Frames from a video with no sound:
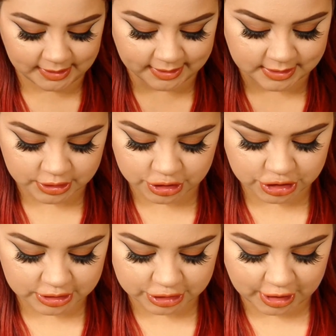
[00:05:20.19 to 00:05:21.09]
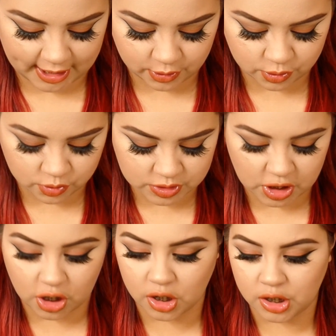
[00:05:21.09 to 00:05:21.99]
the shadows
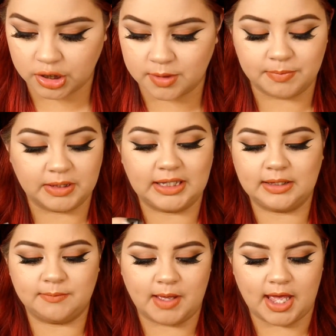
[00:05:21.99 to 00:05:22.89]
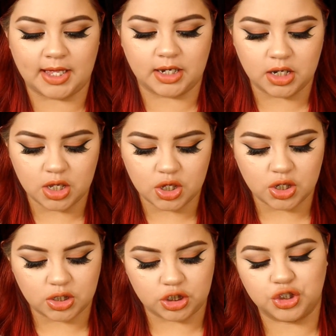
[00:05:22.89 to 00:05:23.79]
are completely matte.
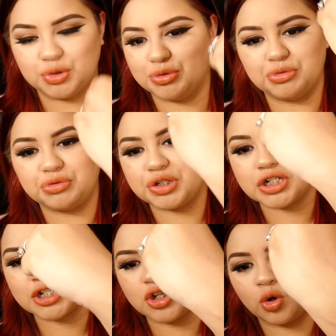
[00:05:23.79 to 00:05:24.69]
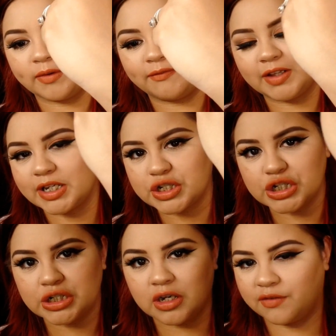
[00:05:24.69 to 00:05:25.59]
You, there's no
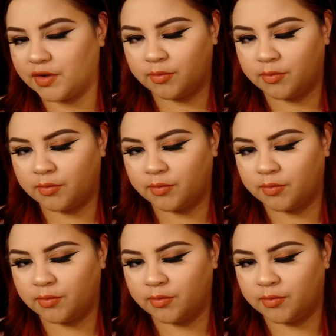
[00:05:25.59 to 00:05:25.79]
reflection of